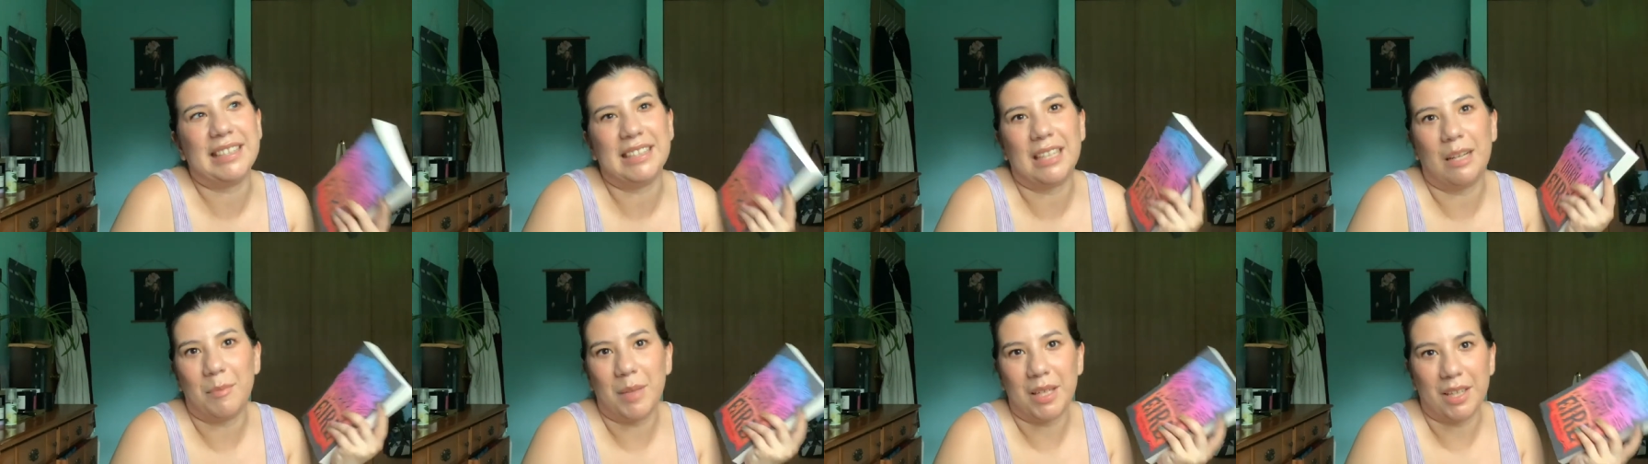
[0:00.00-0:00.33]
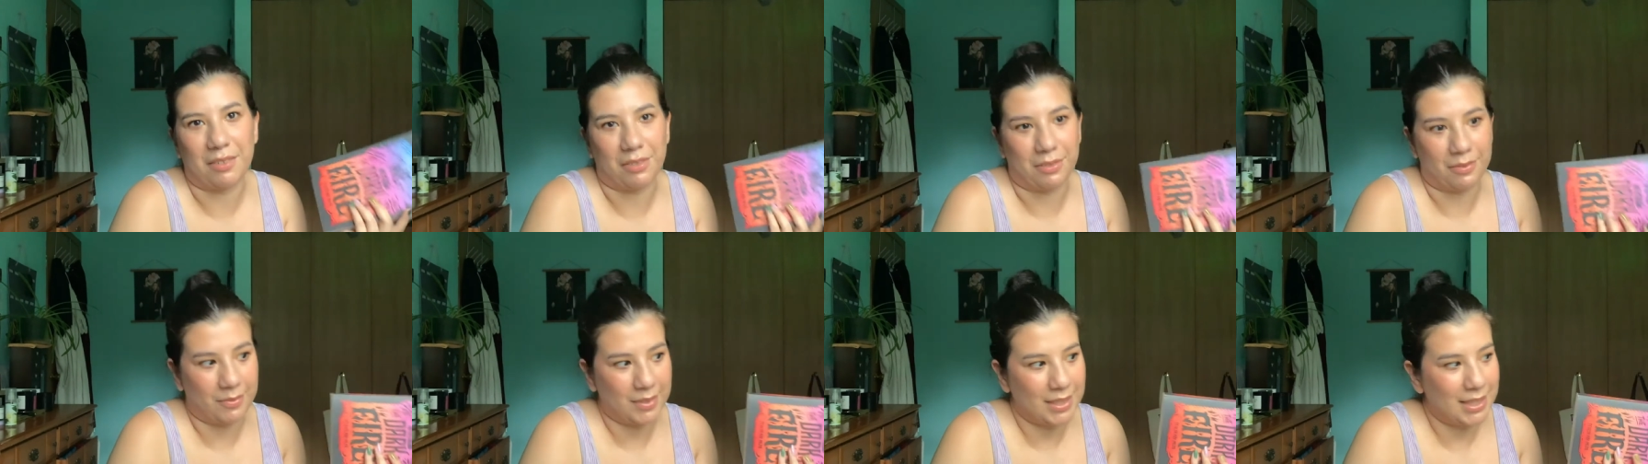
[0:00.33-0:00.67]
and I'm
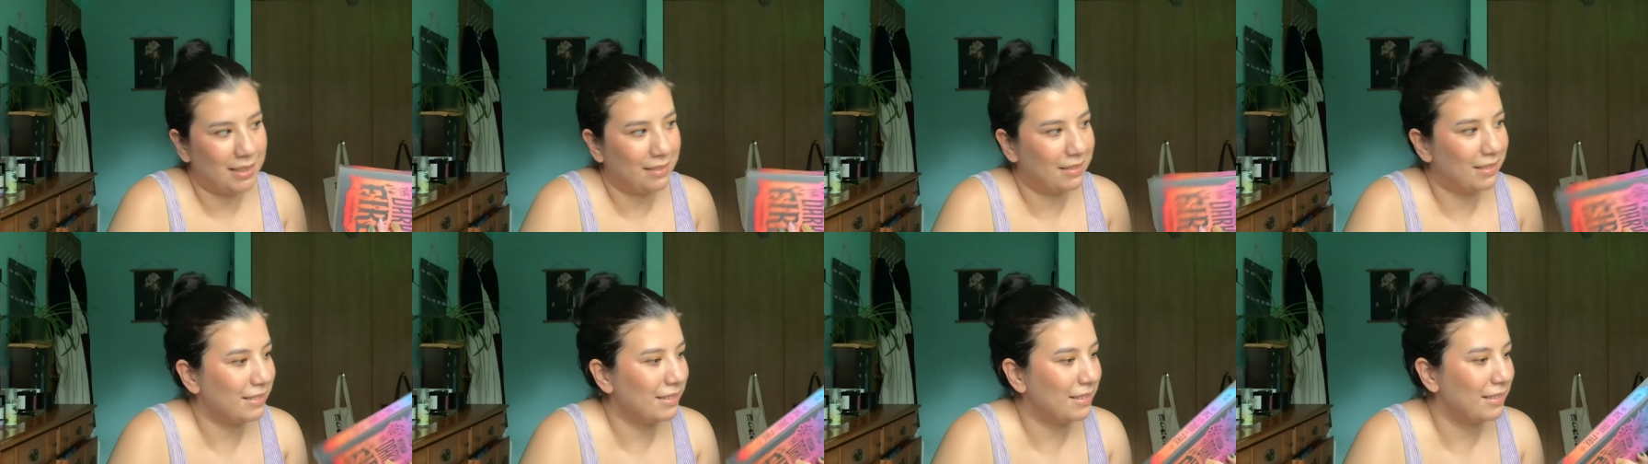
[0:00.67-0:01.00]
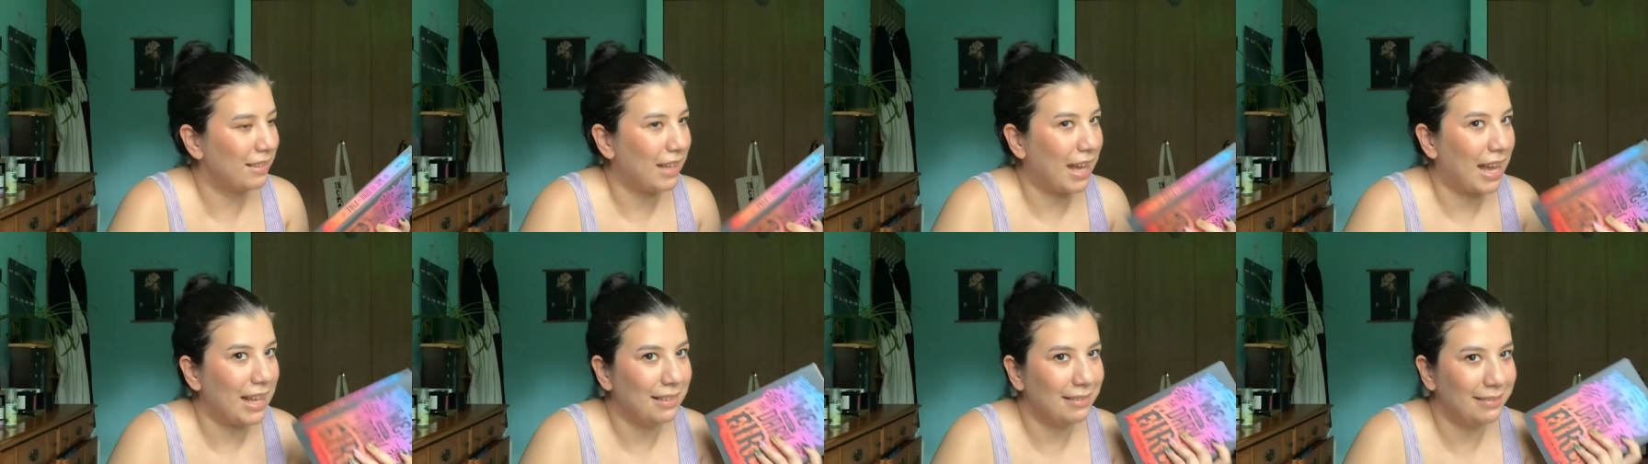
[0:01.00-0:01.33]
like, three? And this is,
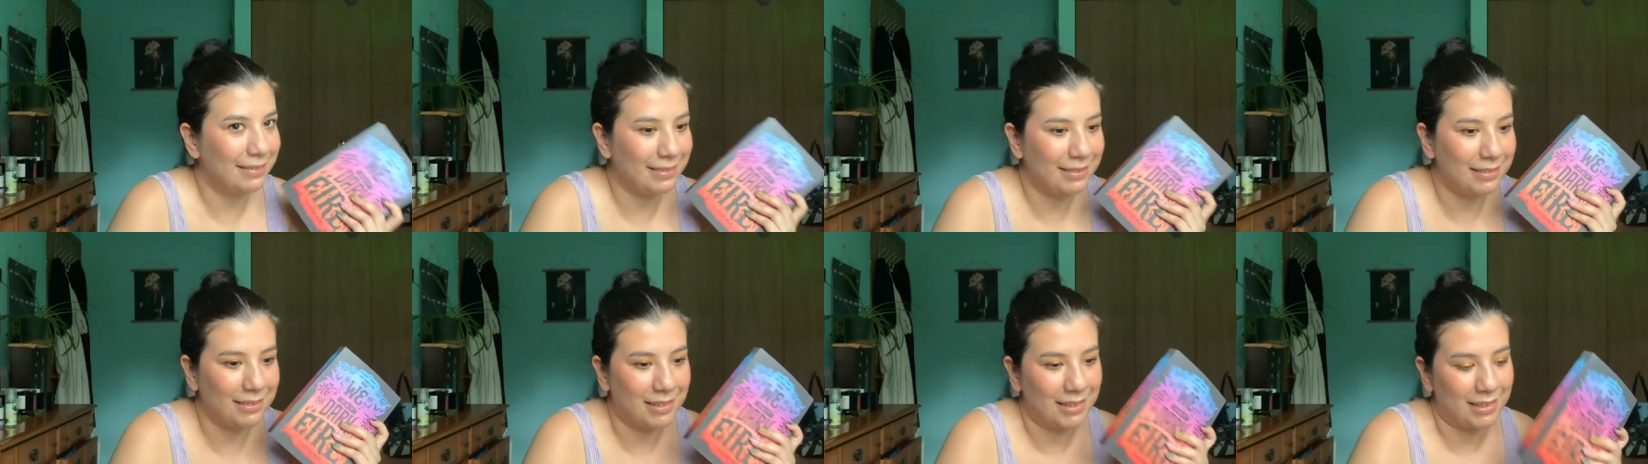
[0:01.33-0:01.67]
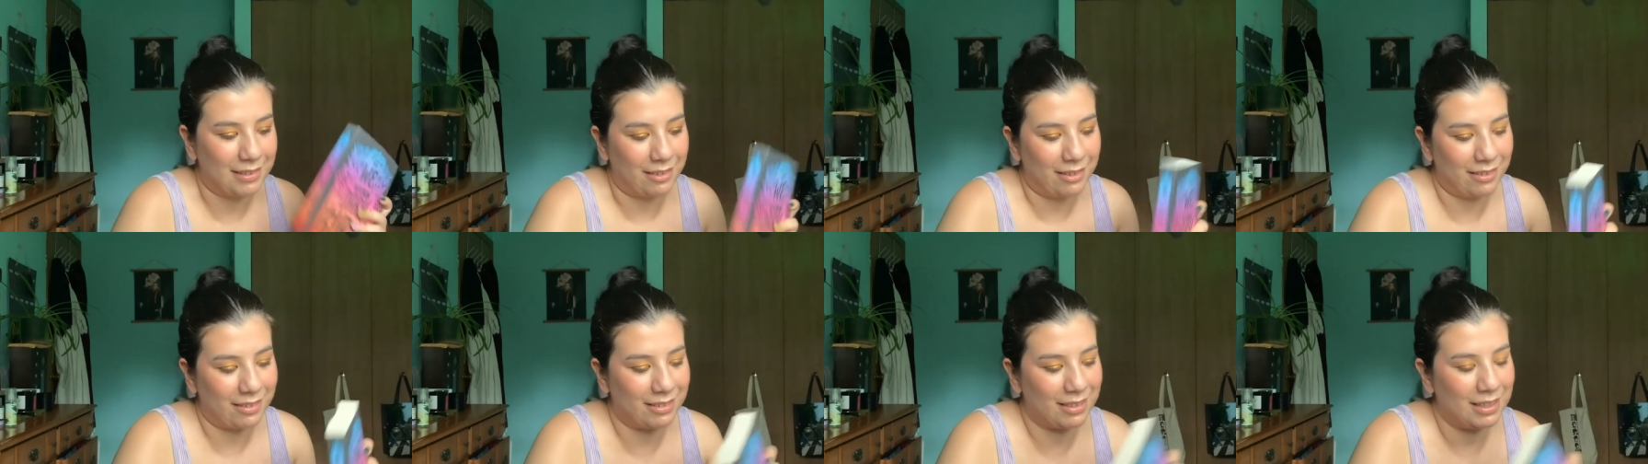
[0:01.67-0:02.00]
I don't like
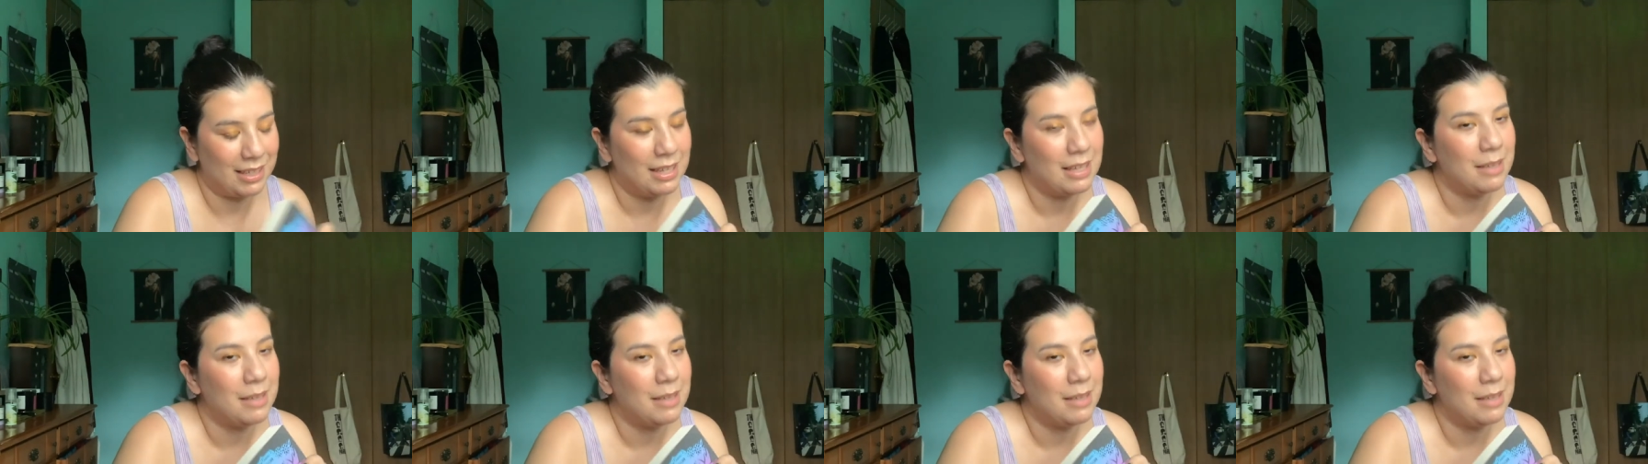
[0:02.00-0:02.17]
this.